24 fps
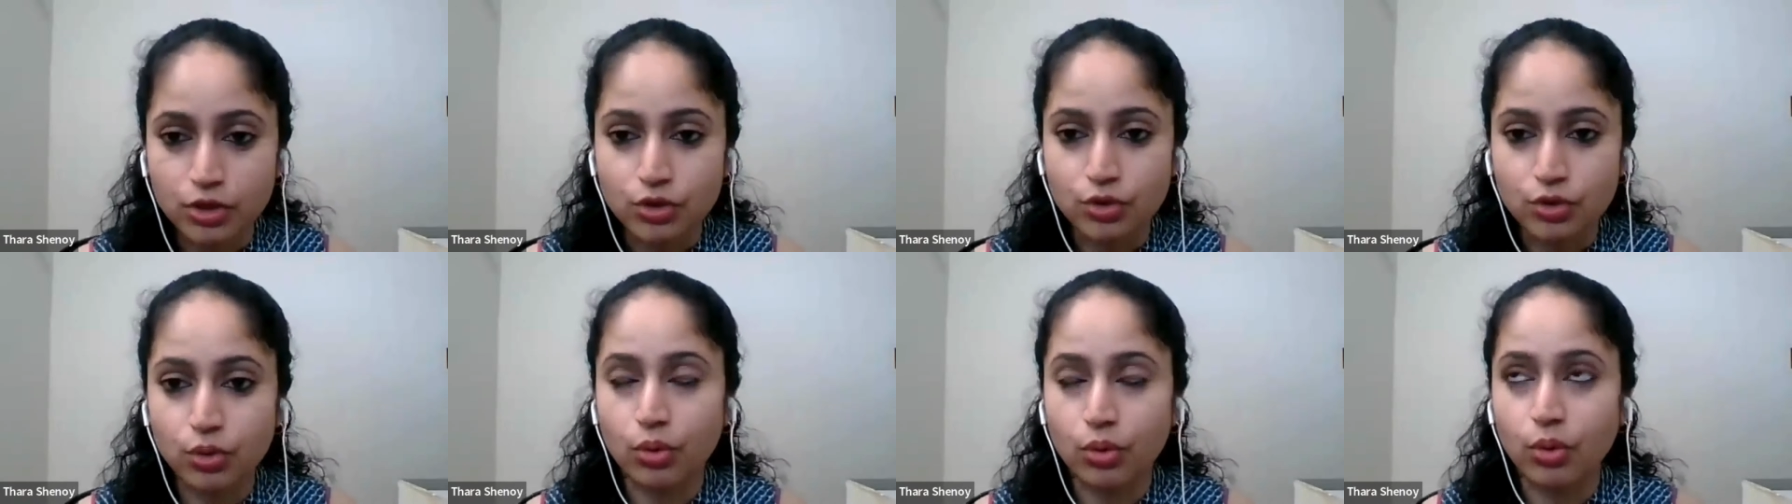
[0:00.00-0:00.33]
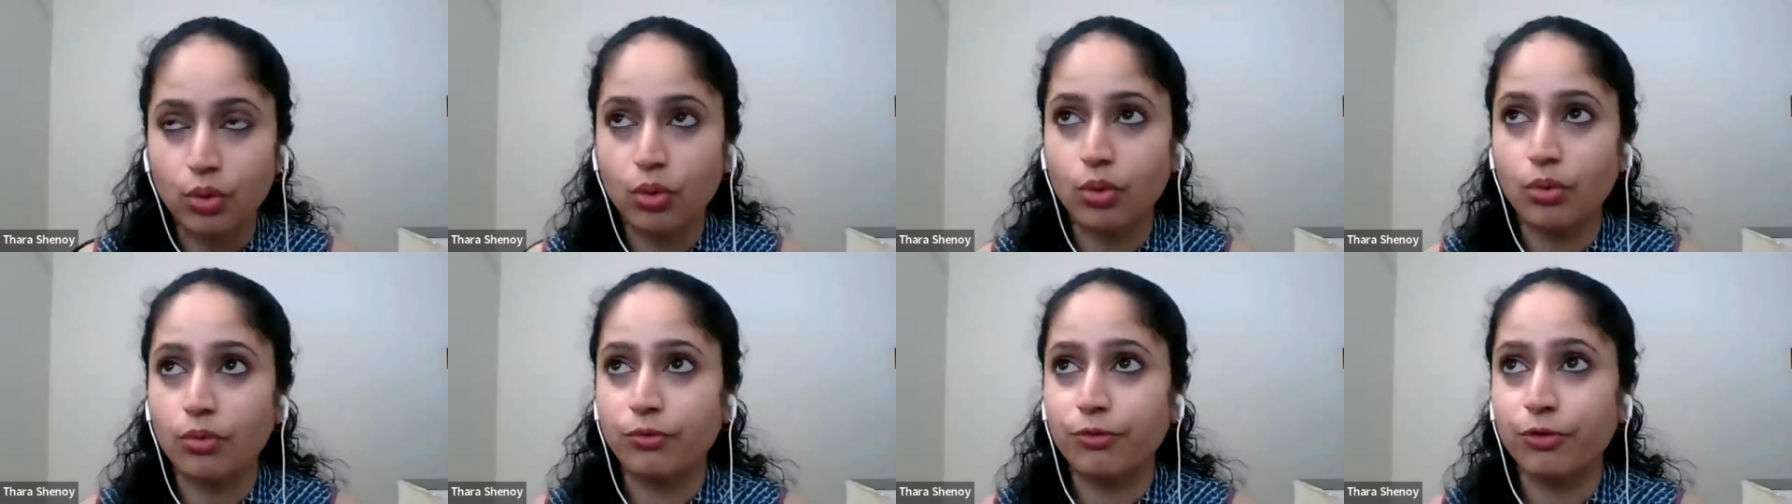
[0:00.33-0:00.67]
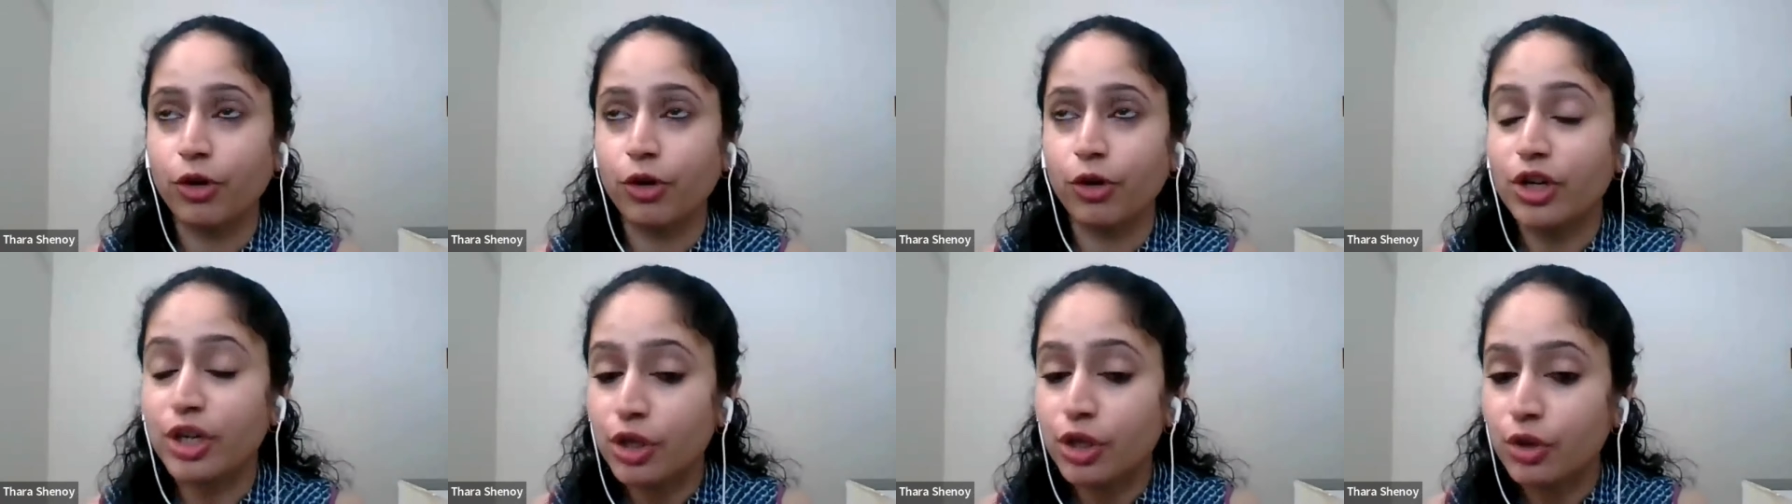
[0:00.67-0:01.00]
So
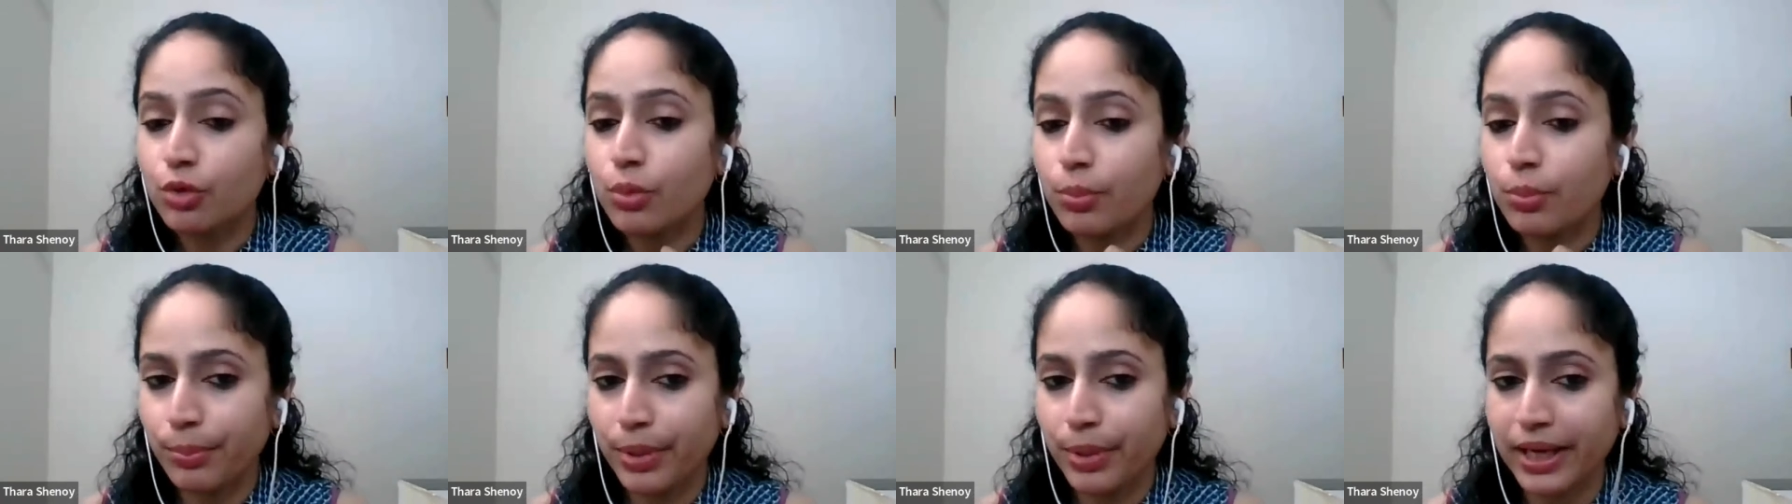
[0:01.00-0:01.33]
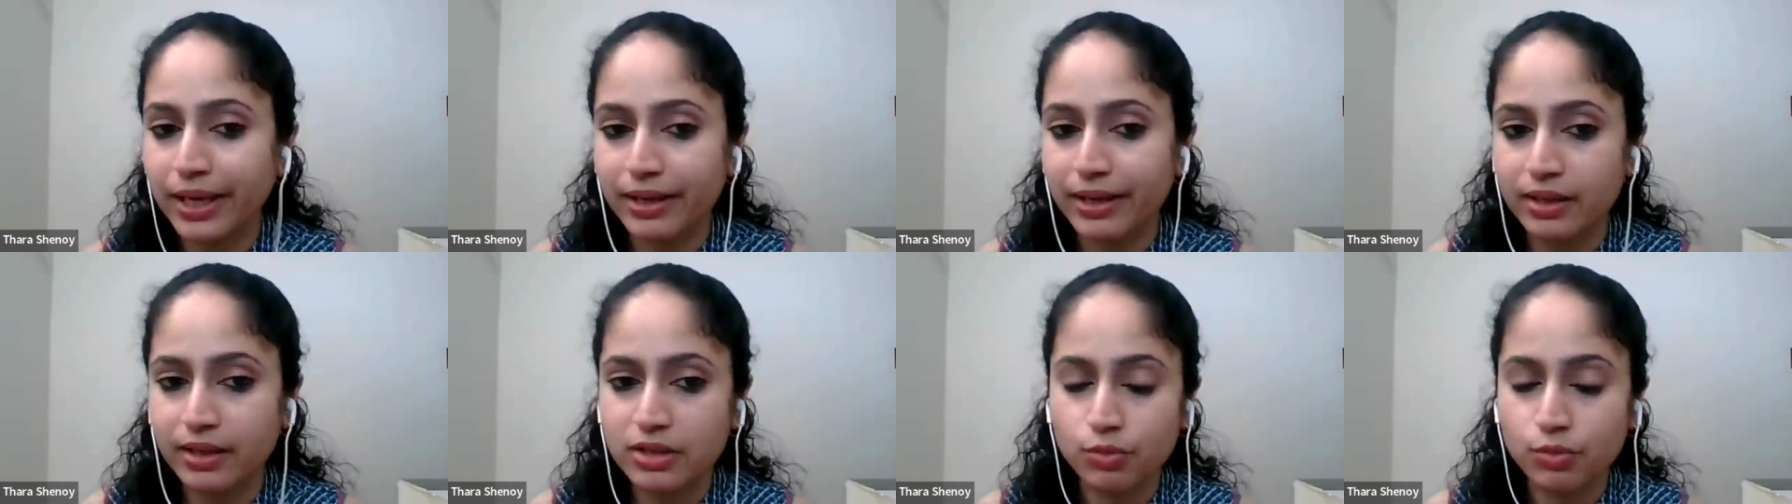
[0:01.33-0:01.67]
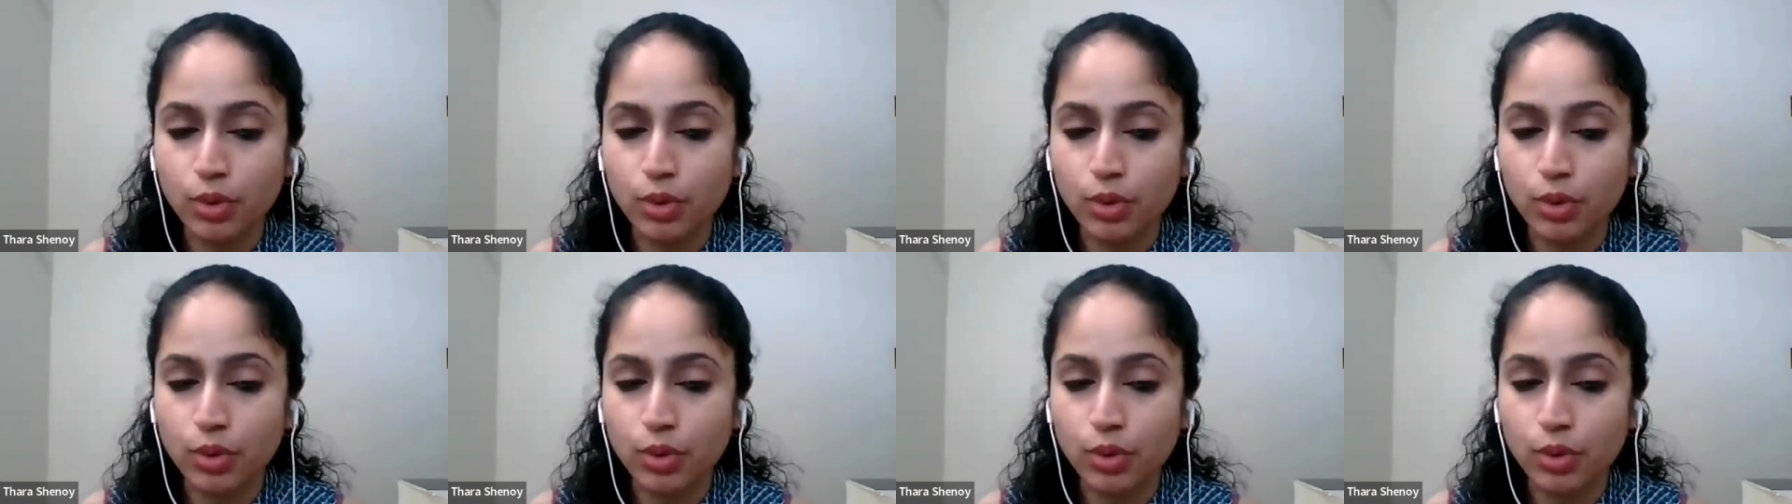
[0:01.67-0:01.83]
for new parents,